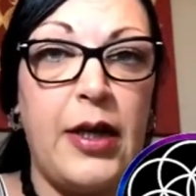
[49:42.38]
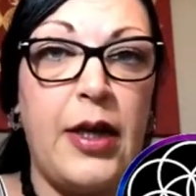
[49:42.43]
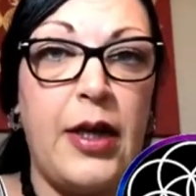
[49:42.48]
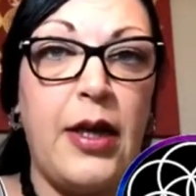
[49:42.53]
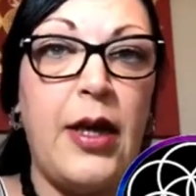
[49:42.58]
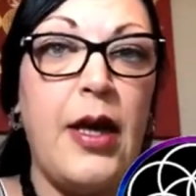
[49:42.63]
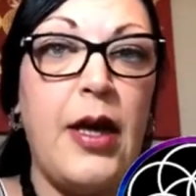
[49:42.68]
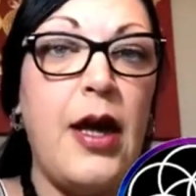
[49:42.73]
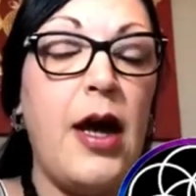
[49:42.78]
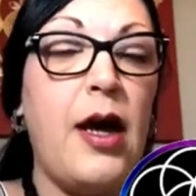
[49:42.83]

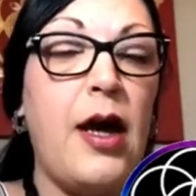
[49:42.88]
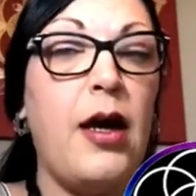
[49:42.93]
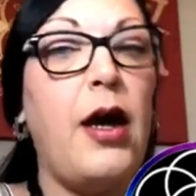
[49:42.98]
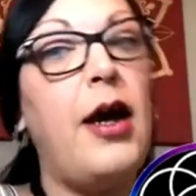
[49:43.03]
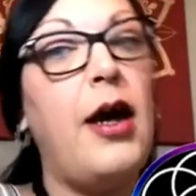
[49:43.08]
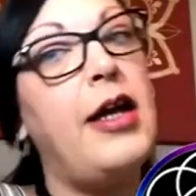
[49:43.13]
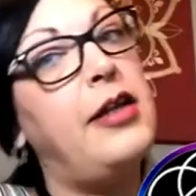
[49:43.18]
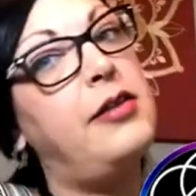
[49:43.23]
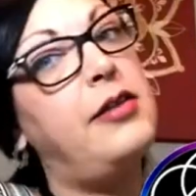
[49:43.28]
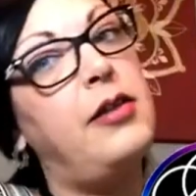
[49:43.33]

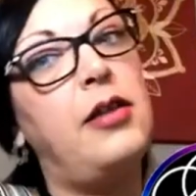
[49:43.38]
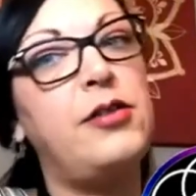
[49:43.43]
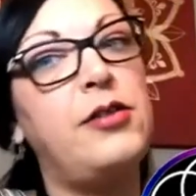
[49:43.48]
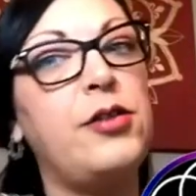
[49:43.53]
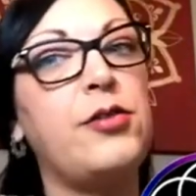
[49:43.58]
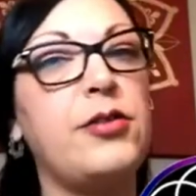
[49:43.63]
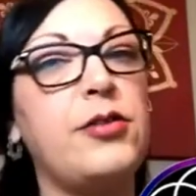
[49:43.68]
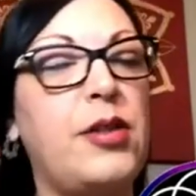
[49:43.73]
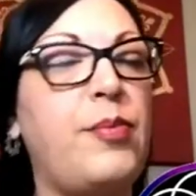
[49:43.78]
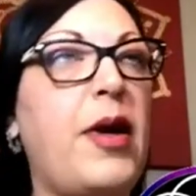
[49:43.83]
I
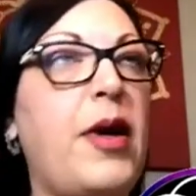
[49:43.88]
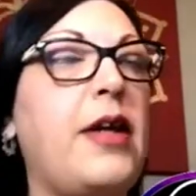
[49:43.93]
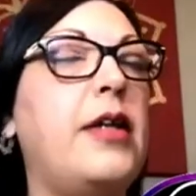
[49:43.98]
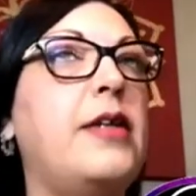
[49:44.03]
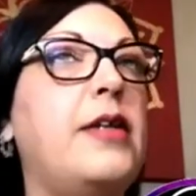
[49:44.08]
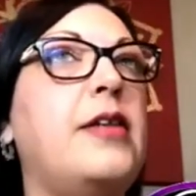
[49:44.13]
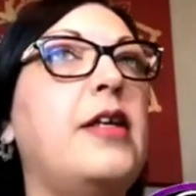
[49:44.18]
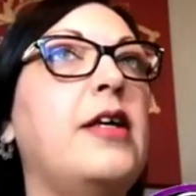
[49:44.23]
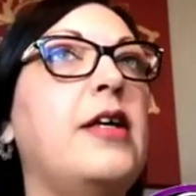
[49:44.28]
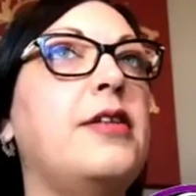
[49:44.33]
talked about it
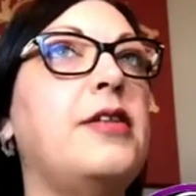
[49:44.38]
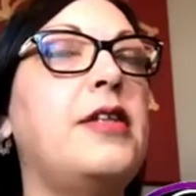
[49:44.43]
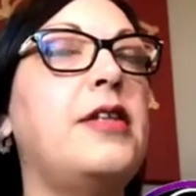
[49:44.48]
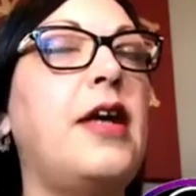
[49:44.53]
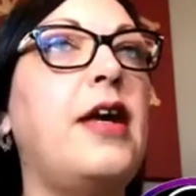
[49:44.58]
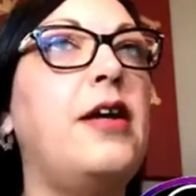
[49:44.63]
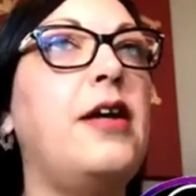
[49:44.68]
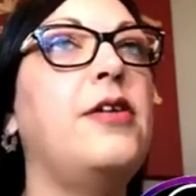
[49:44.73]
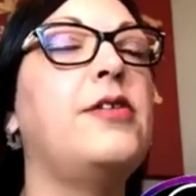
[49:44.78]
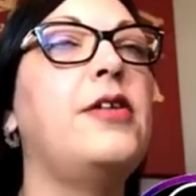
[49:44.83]
the other
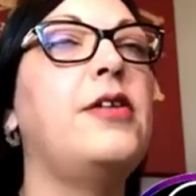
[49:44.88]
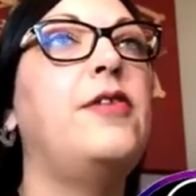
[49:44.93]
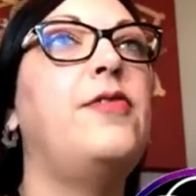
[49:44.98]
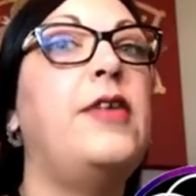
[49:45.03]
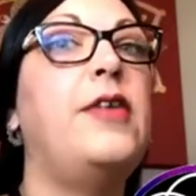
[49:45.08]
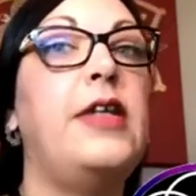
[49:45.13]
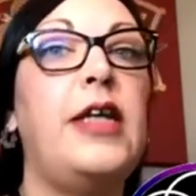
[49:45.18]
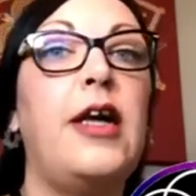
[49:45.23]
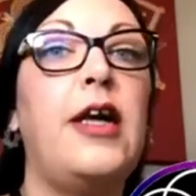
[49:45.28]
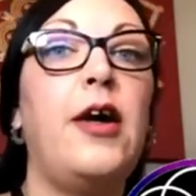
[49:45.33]
day on a
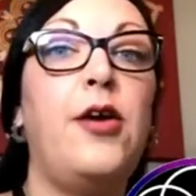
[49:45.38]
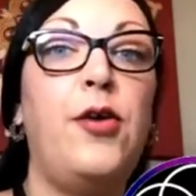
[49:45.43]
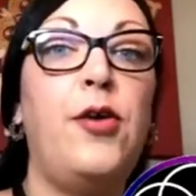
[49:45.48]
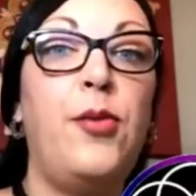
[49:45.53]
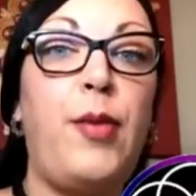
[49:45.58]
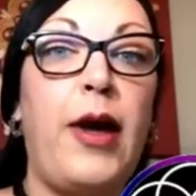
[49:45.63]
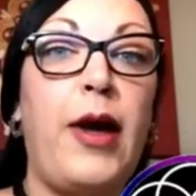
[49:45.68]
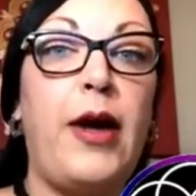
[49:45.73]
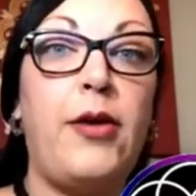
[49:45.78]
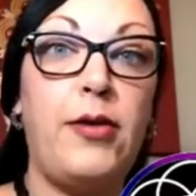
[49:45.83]
video
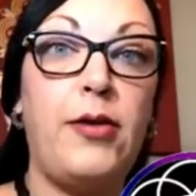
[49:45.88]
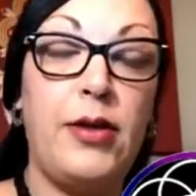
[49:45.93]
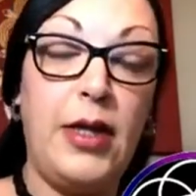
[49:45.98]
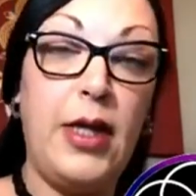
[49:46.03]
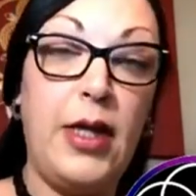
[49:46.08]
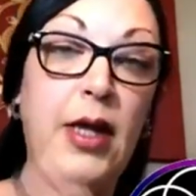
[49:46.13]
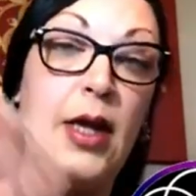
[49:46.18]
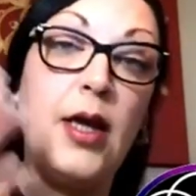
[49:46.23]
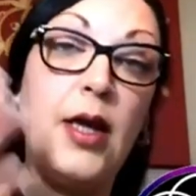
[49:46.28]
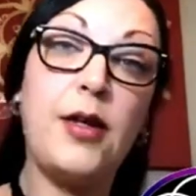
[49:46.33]
about
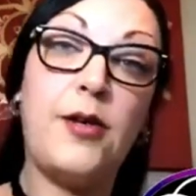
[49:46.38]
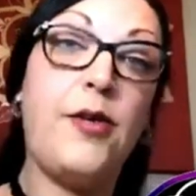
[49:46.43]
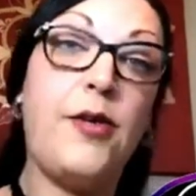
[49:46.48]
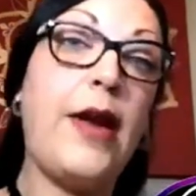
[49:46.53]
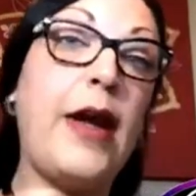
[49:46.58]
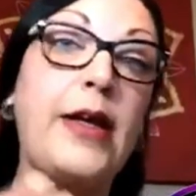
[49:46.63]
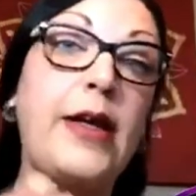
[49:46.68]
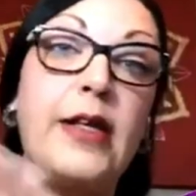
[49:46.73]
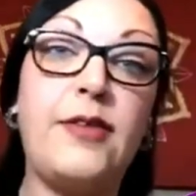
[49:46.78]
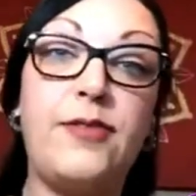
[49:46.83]

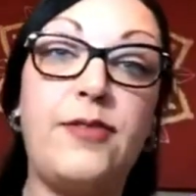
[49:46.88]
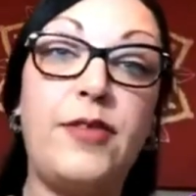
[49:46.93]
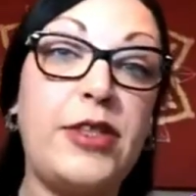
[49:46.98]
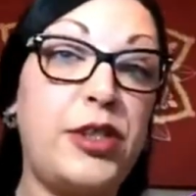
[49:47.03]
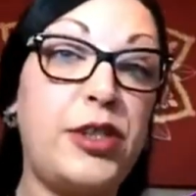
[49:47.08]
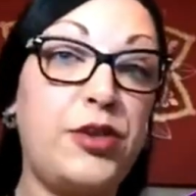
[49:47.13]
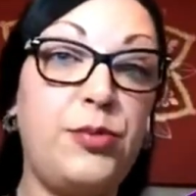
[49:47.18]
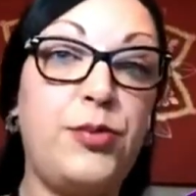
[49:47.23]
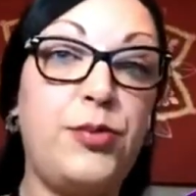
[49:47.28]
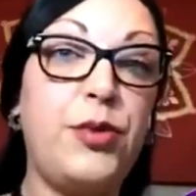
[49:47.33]
creating
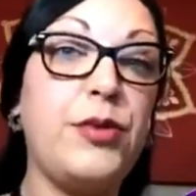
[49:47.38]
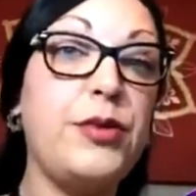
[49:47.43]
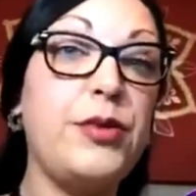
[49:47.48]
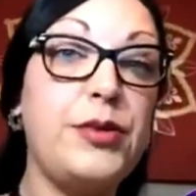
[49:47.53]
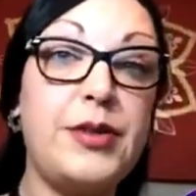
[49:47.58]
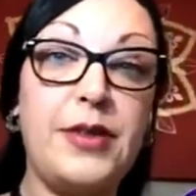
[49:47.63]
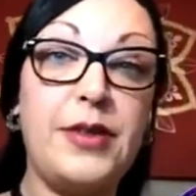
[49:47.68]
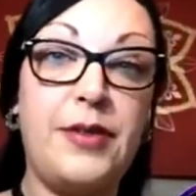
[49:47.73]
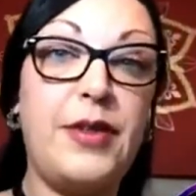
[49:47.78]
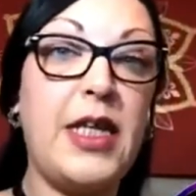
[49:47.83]
vision boards
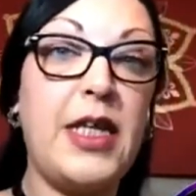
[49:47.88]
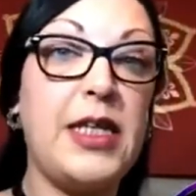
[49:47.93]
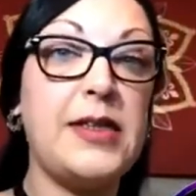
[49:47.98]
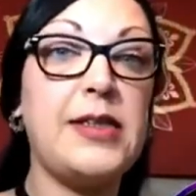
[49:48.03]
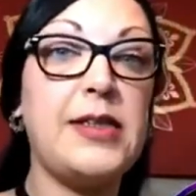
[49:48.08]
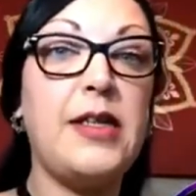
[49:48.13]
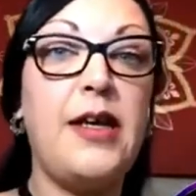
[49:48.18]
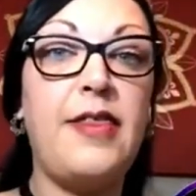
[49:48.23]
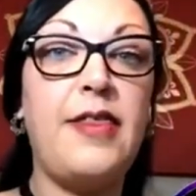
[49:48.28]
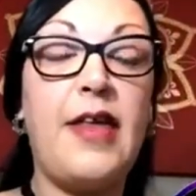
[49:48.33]
and things
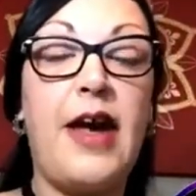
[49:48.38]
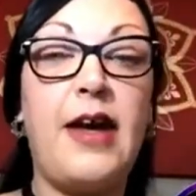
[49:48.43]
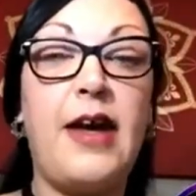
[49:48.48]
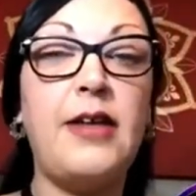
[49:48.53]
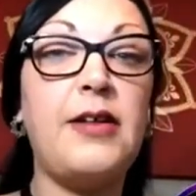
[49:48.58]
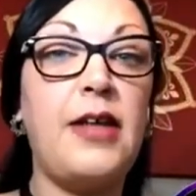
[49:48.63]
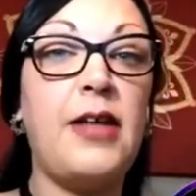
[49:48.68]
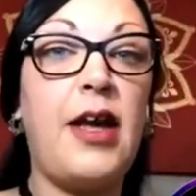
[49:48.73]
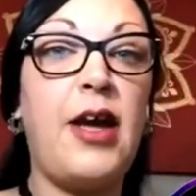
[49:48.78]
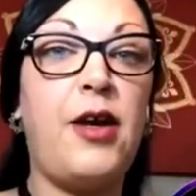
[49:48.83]
like that, and
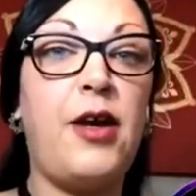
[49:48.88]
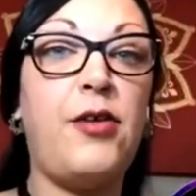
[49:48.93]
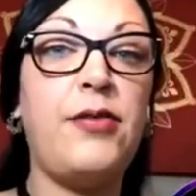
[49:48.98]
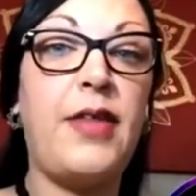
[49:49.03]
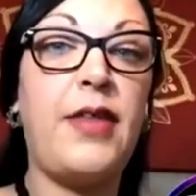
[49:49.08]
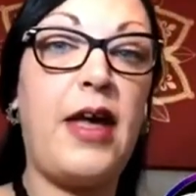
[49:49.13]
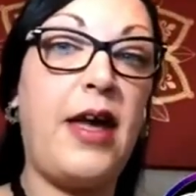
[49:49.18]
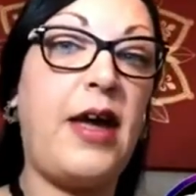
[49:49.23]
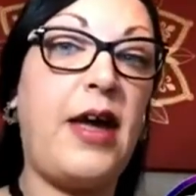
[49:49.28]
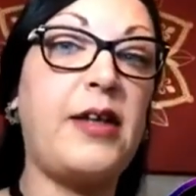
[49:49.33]
how that
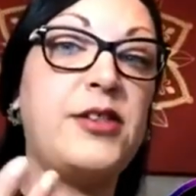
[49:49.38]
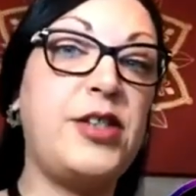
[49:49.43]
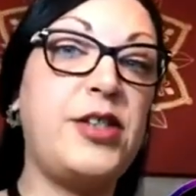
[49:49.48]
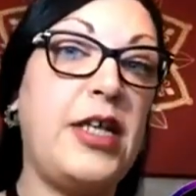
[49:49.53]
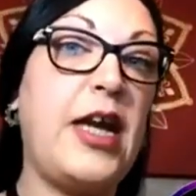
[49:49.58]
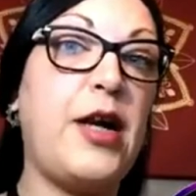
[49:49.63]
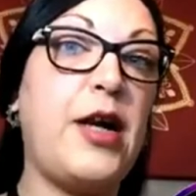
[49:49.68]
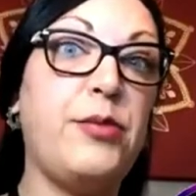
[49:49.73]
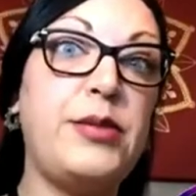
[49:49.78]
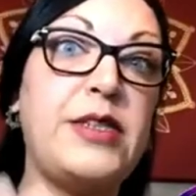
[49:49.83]
actually
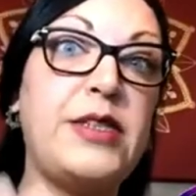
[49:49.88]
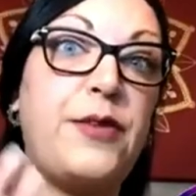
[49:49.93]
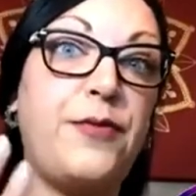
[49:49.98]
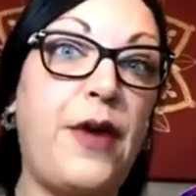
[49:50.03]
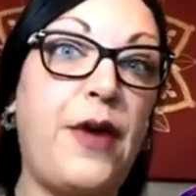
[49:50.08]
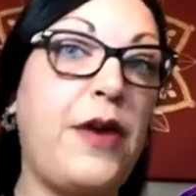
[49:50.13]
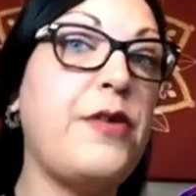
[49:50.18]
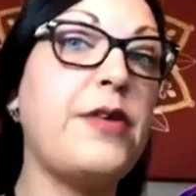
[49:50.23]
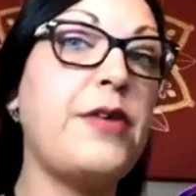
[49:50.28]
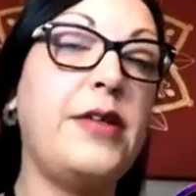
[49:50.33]
helps to
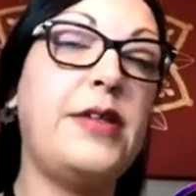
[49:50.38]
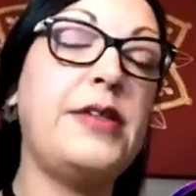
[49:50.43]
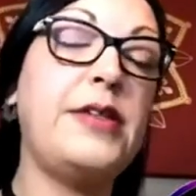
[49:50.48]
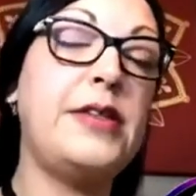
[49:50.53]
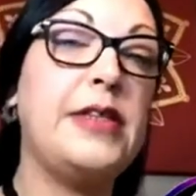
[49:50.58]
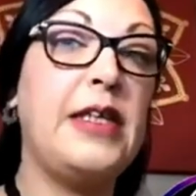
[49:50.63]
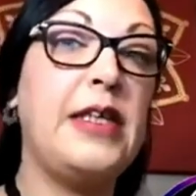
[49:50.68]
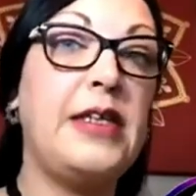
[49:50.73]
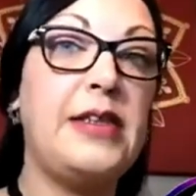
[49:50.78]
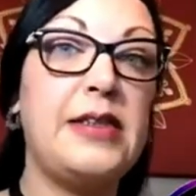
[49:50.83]
focus
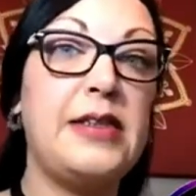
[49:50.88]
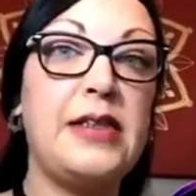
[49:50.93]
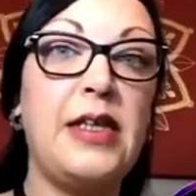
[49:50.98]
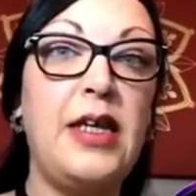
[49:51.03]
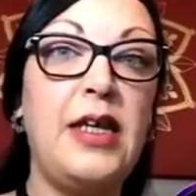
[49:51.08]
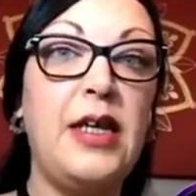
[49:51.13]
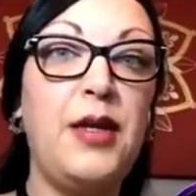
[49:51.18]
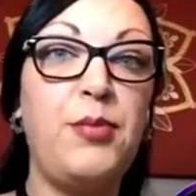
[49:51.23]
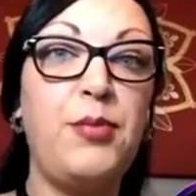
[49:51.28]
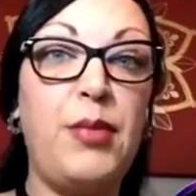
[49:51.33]
these
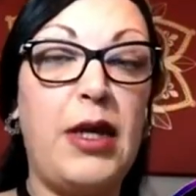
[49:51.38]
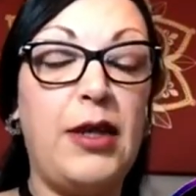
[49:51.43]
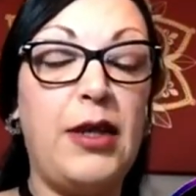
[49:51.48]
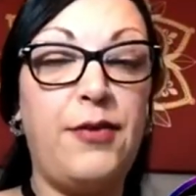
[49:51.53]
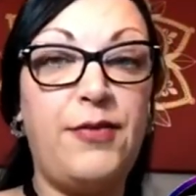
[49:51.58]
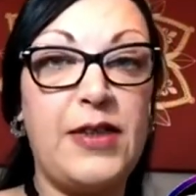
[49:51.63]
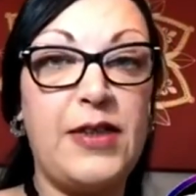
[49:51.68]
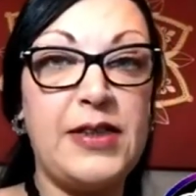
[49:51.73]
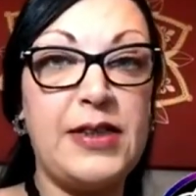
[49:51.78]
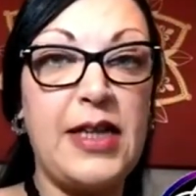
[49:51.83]

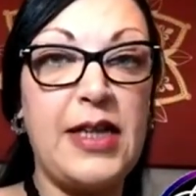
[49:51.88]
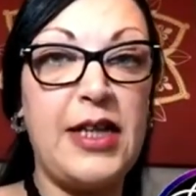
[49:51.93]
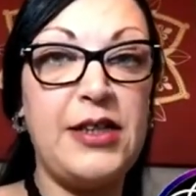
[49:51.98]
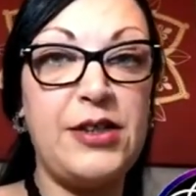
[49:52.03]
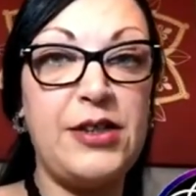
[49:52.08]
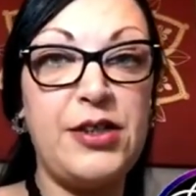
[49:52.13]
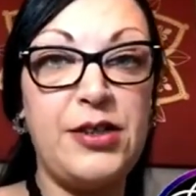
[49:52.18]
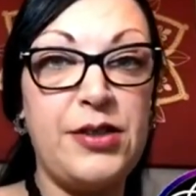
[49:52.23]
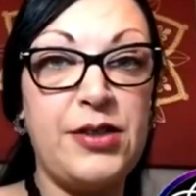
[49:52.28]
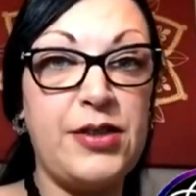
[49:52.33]

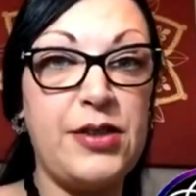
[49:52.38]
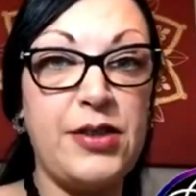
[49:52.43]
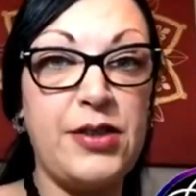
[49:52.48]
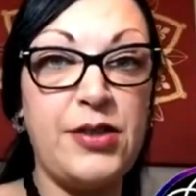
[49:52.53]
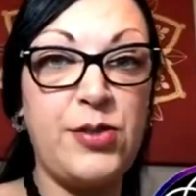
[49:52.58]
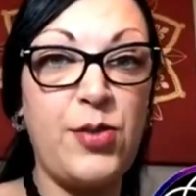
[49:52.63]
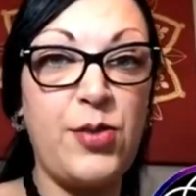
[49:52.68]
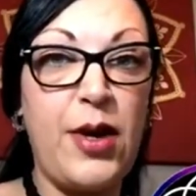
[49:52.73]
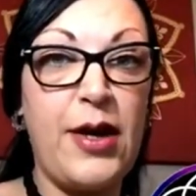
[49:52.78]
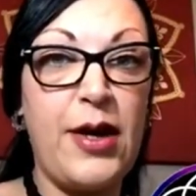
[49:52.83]
manifestations as
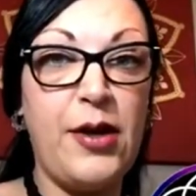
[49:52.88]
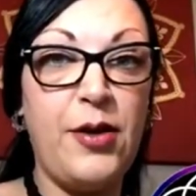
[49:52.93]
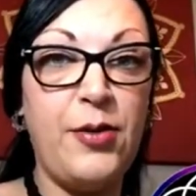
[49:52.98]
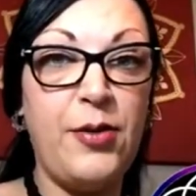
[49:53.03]
well.